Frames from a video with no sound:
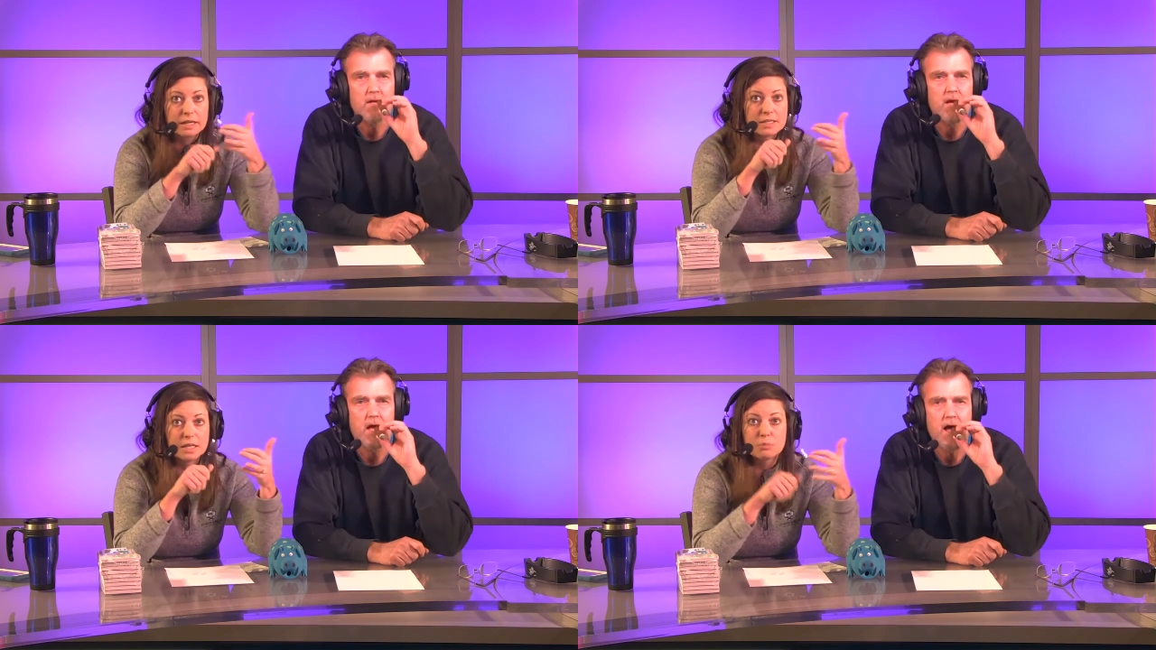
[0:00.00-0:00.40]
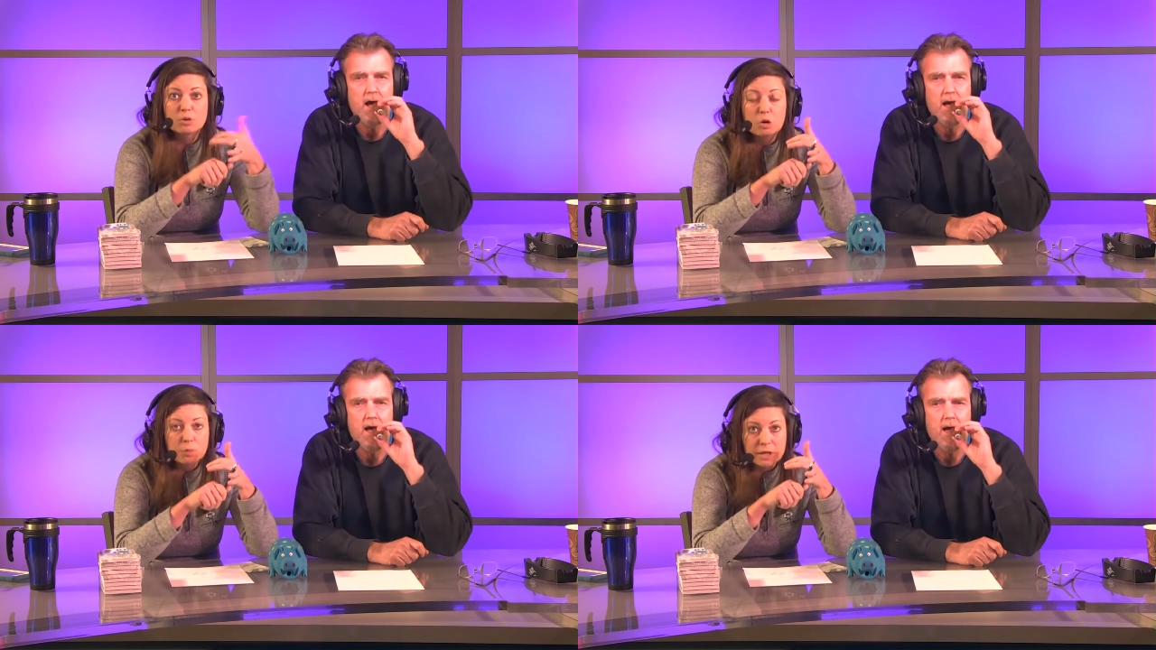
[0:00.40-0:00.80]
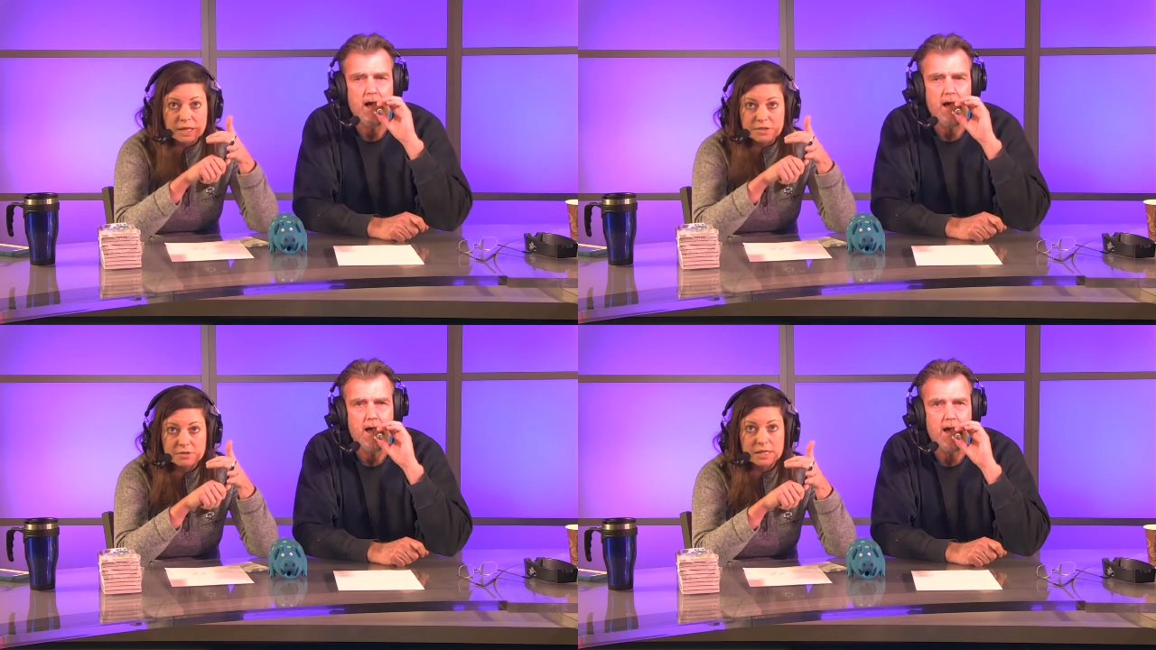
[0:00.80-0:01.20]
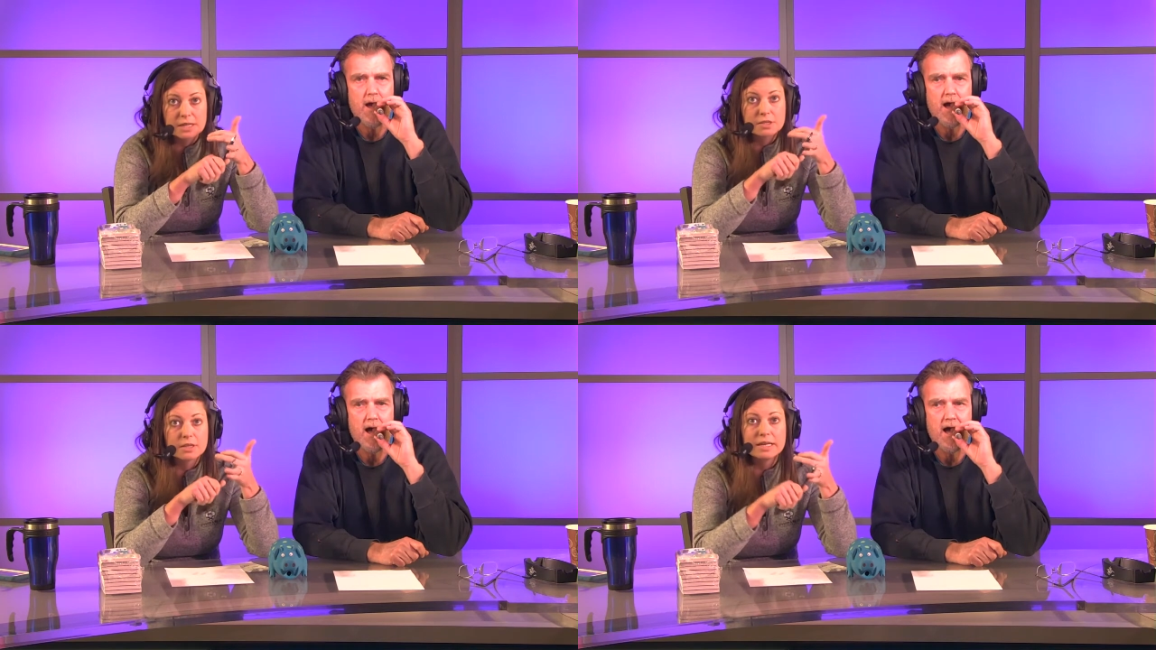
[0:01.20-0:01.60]
Speaker 1: Is it appropriate
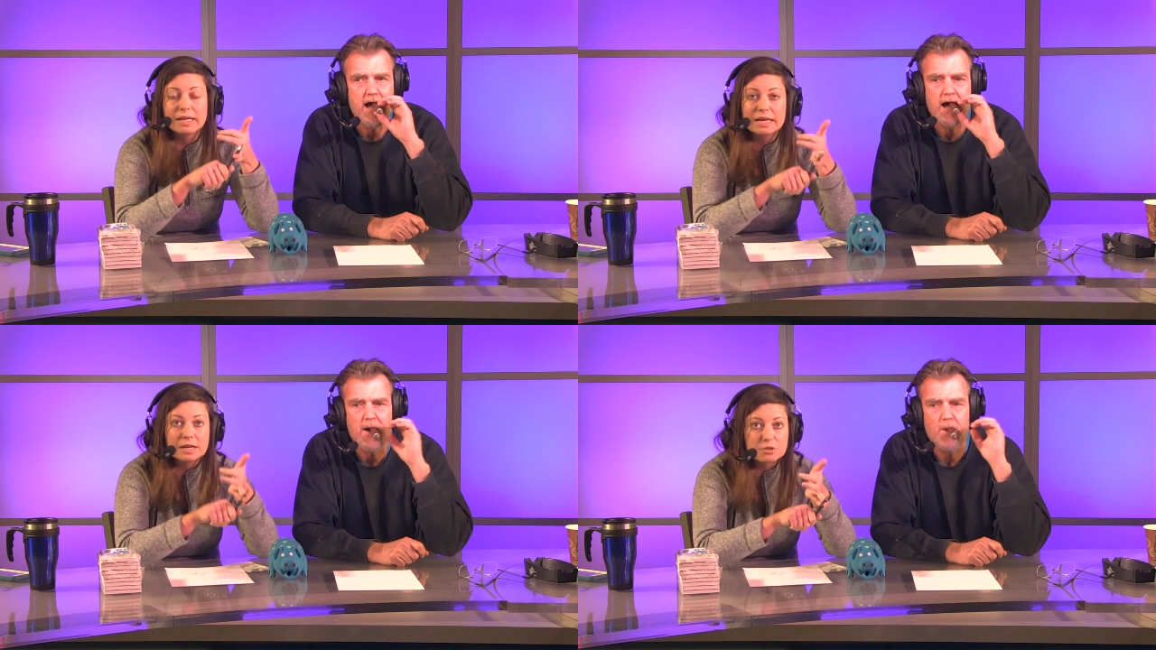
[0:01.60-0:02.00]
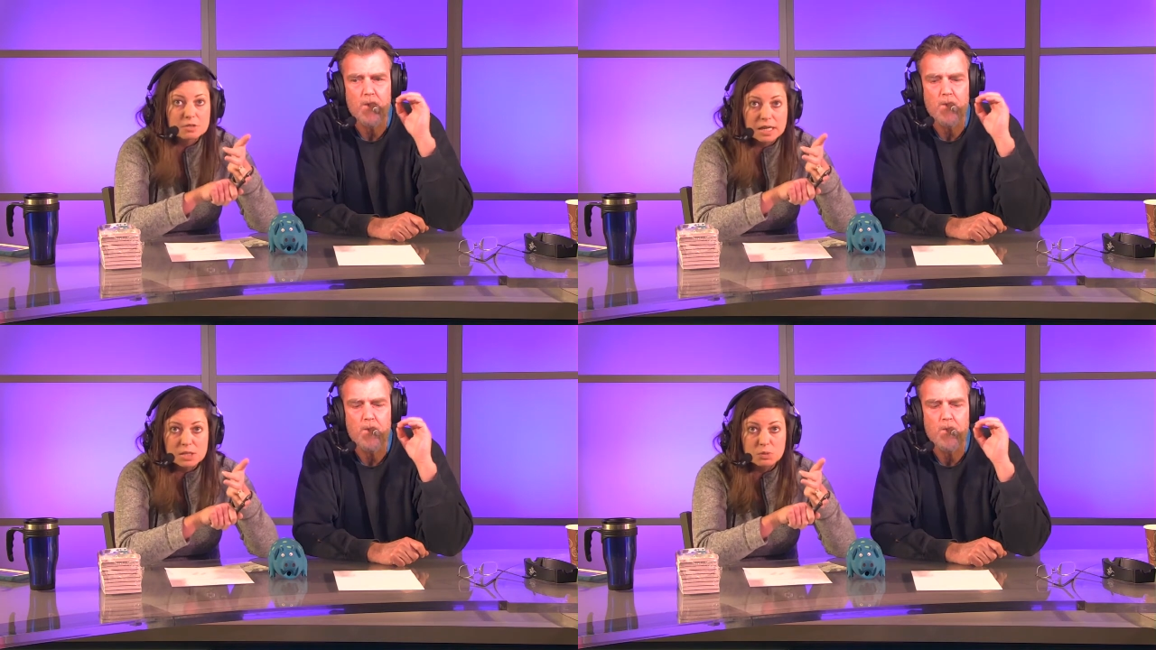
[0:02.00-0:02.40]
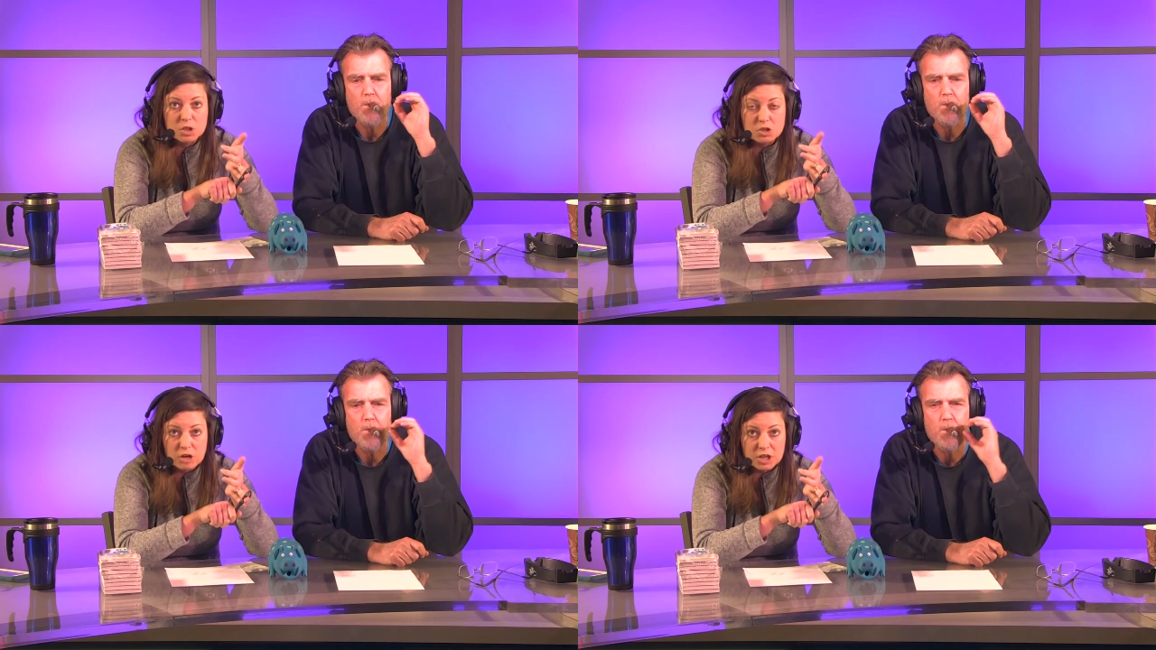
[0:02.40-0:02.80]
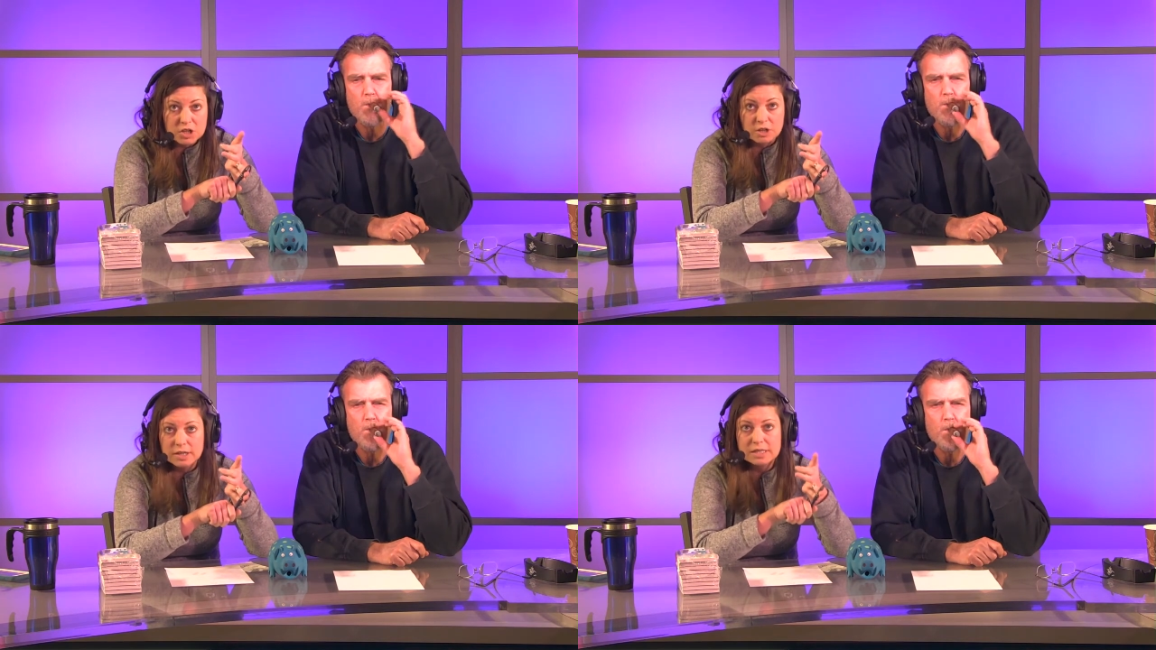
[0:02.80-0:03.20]
exercise? Are they getting exercise with
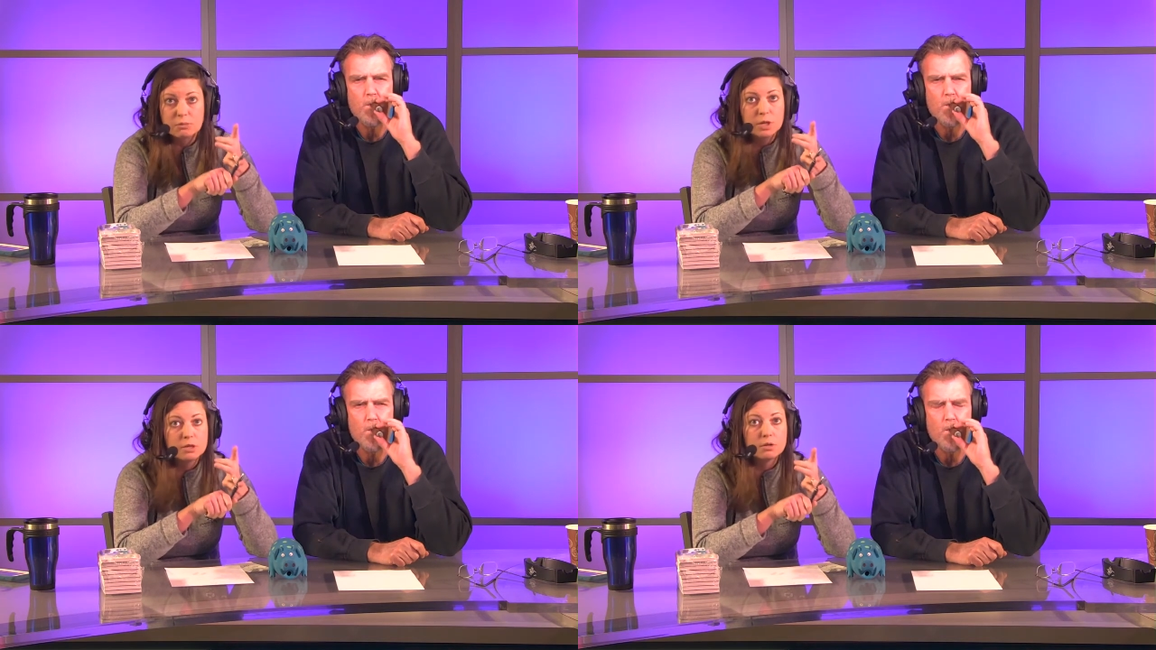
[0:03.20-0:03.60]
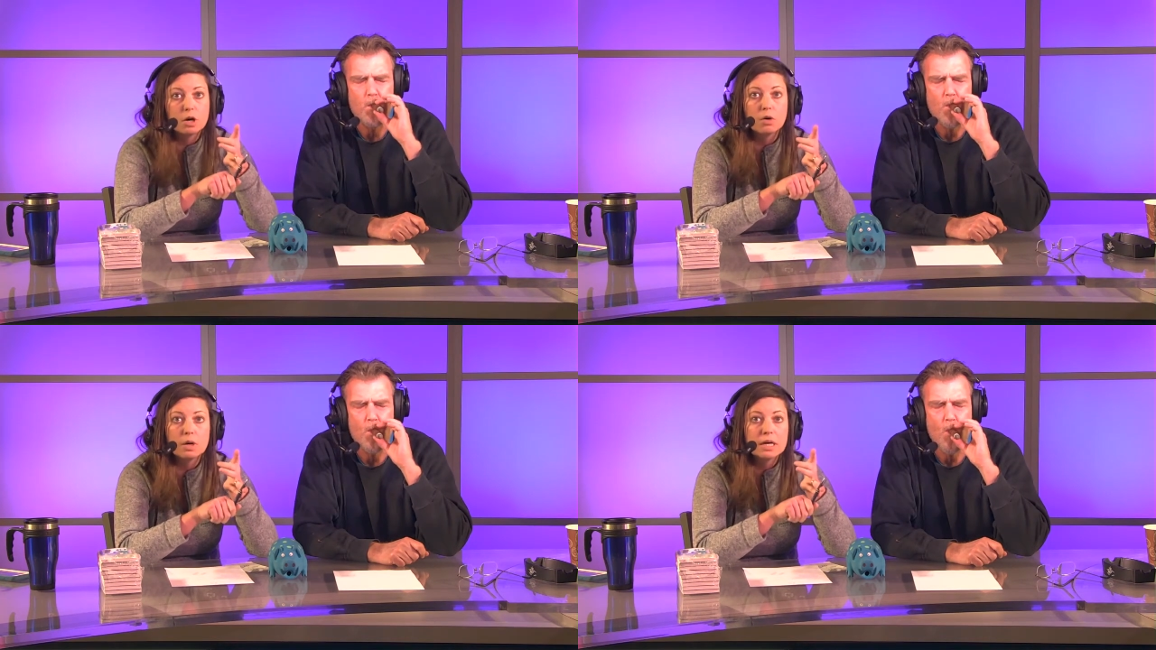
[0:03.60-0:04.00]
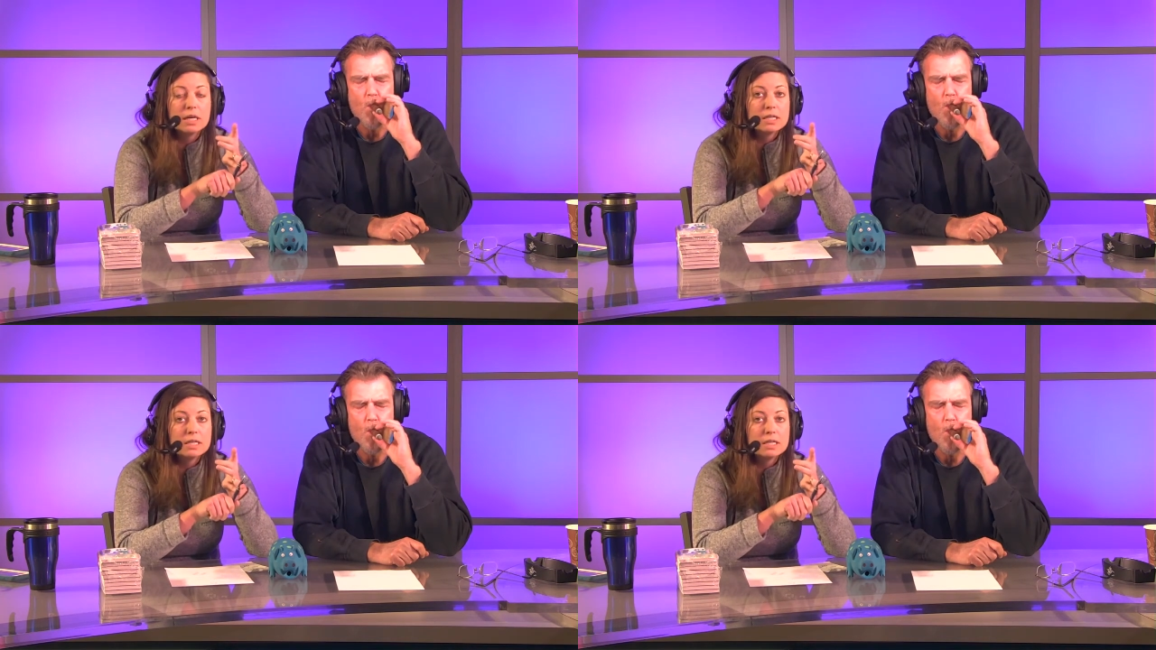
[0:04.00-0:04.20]
structure? Is it when you go